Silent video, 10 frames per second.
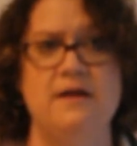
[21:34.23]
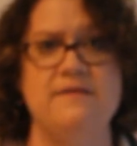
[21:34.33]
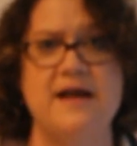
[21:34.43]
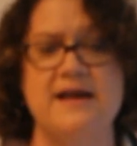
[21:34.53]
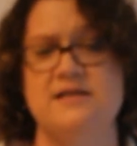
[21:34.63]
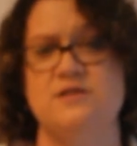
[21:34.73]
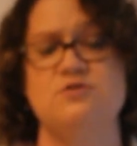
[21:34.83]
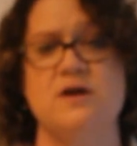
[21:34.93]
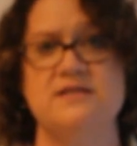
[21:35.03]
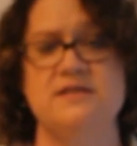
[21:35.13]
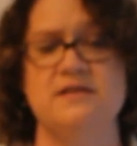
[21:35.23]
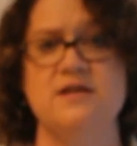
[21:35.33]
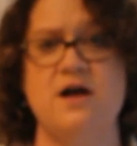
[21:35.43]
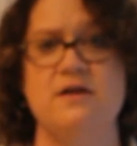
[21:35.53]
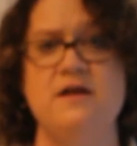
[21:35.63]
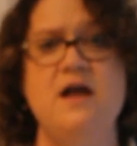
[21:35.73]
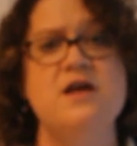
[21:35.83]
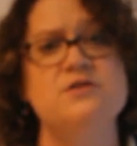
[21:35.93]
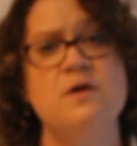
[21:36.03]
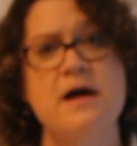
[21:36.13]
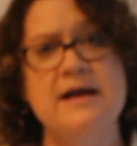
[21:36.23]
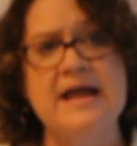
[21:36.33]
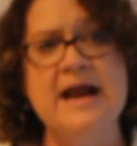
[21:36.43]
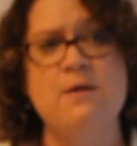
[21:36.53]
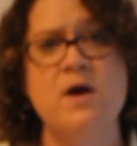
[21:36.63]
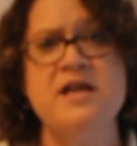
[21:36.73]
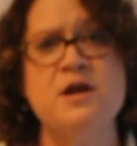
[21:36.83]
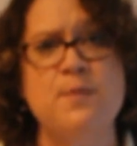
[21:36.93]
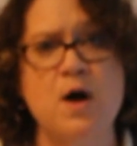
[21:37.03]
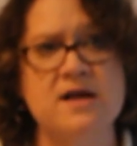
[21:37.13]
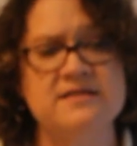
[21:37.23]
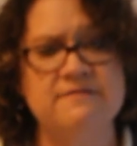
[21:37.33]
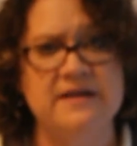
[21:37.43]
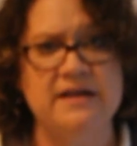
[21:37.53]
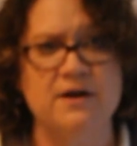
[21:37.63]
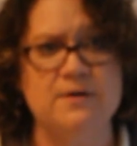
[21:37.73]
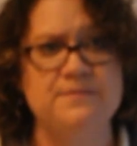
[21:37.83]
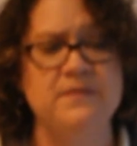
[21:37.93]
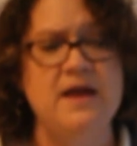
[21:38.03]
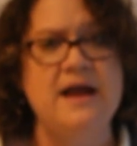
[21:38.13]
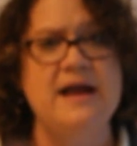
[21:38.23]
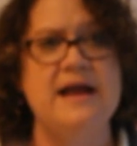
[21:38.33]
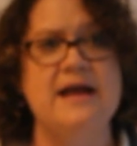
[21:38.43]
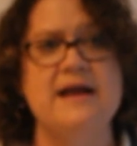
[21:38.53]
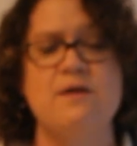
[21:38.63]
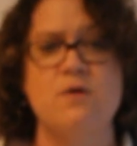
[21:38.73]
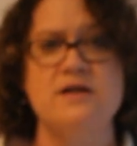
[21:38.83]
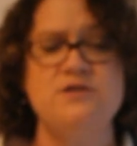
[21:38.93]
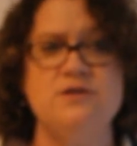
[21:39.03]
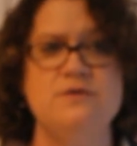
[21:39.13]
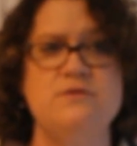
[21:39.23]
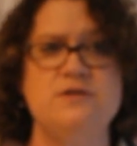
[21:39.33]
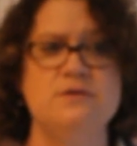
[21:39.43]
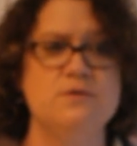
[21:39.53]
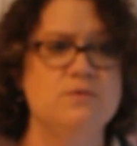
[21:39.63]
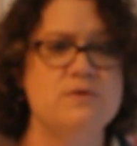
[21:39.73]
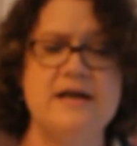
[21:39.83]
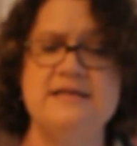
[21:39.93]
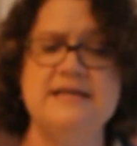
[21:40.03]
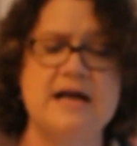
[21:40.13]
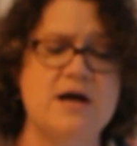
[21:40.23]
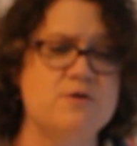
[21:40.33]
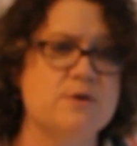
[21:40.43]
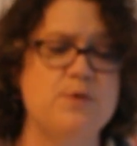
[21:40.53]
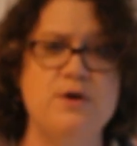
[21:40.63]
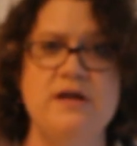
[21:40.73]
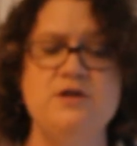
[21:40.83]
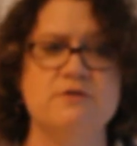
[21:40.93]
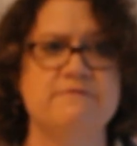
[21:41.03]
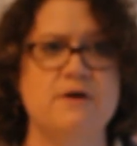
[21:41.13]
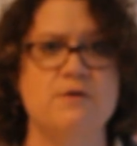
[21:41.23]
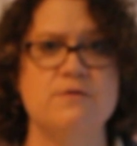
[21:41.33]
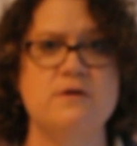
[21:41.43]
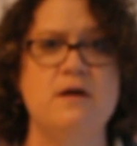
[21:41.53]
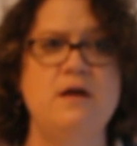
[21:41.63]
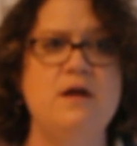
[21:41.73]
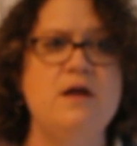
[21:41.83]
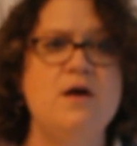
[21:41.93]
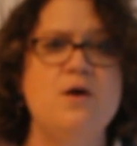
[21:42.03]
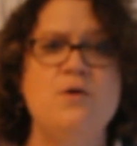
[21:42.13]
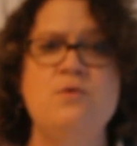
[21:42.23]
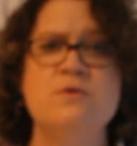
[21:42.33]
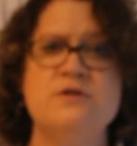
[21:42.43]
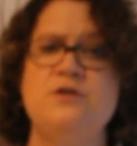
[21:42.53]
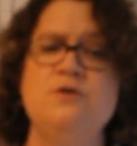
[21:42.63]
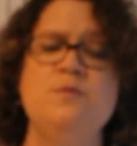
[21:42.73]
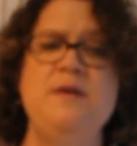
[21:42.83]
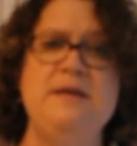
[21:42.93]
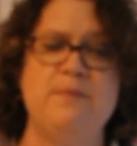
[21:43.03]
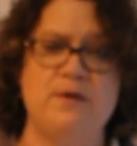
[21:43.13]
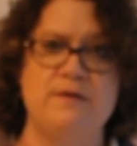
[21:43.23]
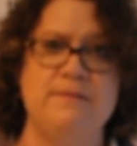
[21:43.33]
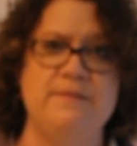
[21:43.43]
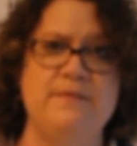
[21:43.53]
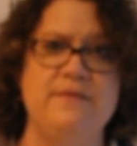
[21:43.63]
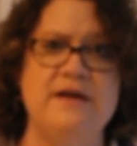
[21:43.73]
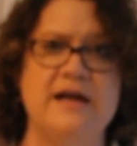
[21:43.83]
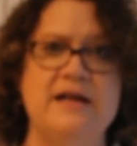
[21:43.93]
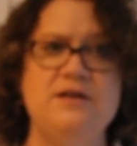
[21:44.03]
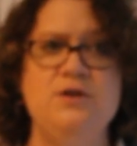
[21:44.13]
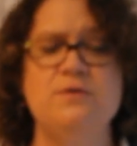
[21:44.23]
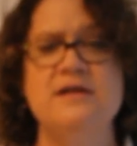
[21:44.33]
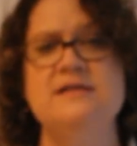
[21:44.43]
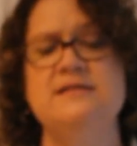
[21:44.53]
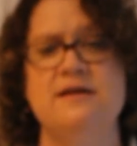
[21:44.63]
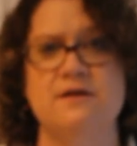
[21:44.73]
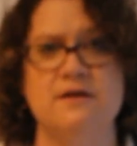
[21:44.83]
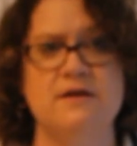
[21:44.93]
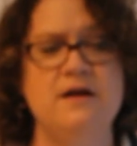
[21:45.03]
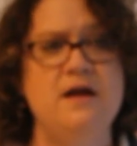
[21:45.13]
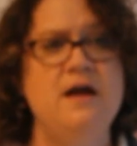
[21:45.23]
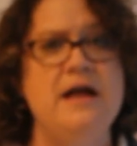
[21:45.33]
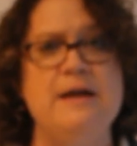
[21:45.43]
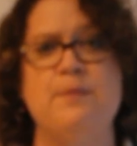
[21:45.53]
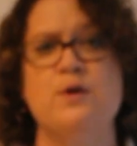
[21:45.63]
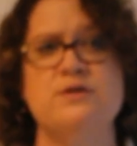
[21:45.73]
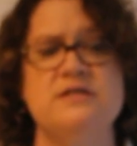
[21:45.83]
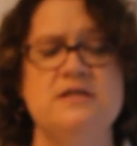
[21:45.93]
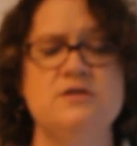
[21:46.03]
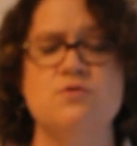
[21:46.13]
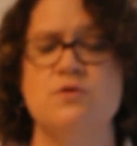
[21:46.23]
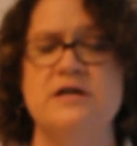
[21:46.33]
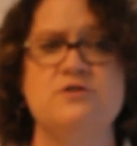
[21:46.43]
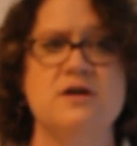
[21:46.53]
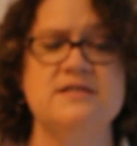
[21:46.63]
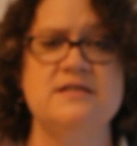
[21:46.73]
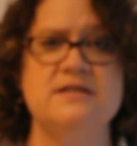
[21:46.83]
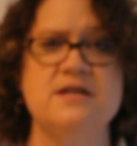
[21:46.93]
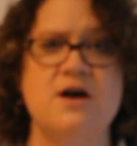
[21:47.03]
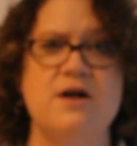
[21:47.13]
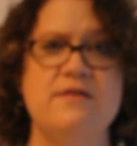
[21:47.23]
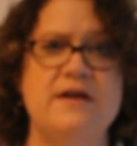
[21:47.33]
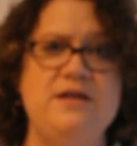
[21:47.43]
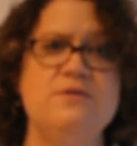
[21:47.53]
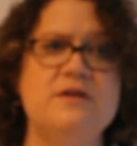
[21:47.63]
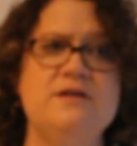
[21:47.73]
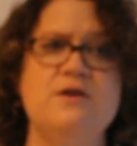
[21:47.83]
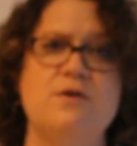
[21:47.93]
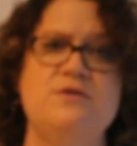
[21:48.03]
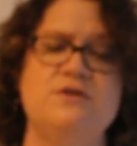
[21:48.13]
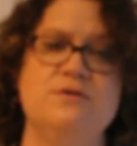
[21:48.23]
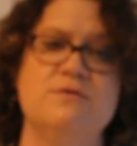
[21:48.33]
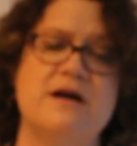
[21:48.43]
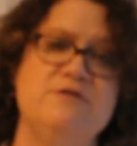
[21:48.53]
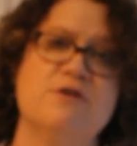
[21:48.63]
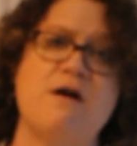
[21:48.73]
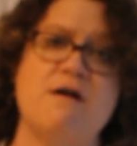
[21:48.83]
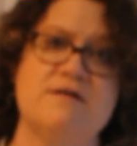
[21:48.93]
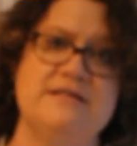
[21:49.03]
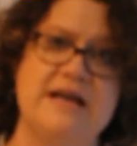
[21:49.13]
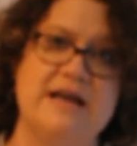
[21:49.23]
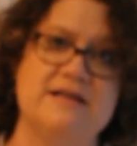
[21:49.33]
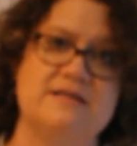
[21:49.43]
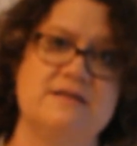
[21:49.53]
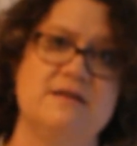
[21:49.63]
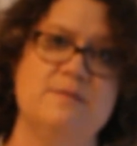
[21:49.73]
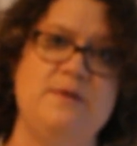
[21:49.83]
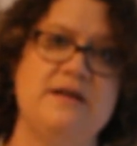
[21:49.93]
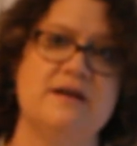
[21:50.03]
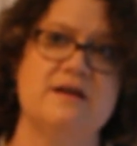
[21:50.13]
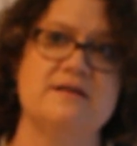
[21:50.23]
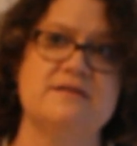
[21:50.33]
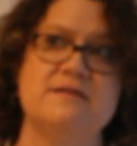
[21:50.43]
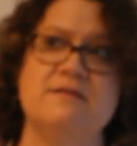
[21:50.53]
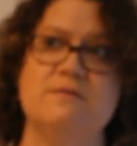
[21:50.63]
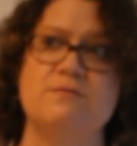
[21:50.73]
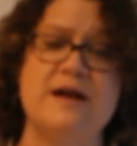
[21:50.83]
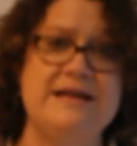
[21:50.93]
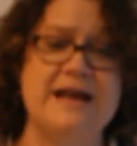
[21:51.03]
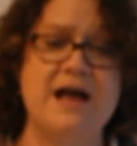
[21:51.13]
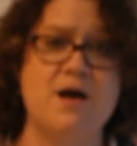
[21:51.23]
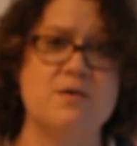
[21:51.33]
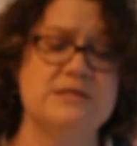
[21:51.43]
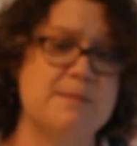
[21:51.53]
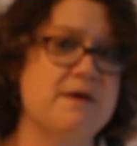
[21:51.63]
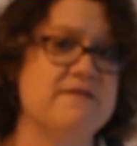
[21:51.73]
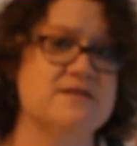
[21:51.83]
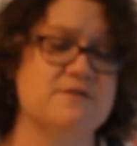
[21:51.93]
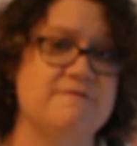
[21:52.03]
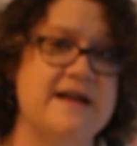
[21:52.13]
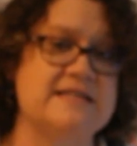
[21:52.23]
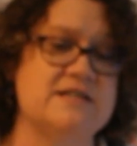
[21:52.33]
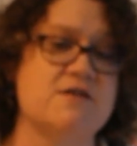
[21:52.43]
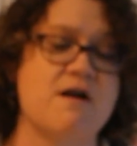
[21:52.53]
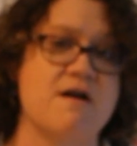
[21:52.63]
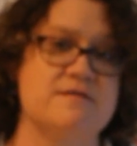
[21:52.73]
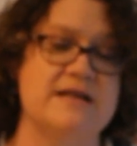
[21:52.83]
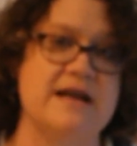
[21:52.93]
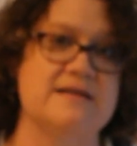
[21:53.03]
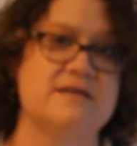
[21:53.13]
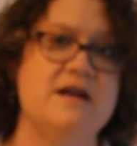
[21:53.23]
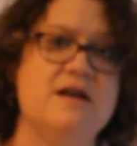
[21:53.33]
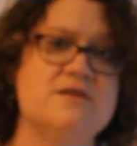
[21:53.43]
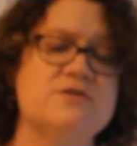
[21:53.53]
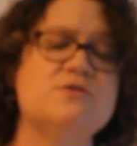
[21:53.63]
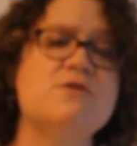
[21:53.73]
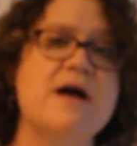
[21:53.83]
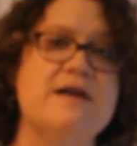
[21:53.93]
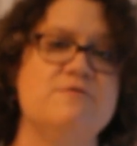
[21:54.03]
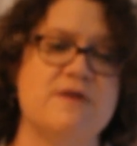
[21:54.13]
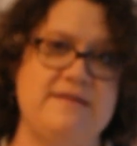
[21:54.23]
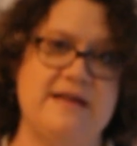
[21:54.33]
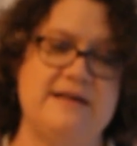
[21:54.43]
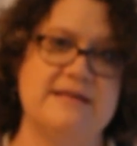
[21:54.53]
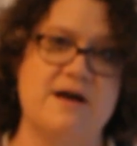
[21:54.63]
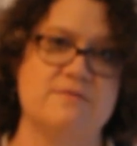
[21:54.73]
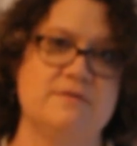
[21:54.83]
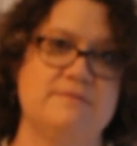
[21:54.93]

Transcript: that is a trusted adult? So again, I want you to pause the video and I want you to write it down or put it in your phone. Who are two people that you consider a person or a trusted adult that you can go to on your hard days? Because right now, some of us are facing our hard days. So go ahead and write that down.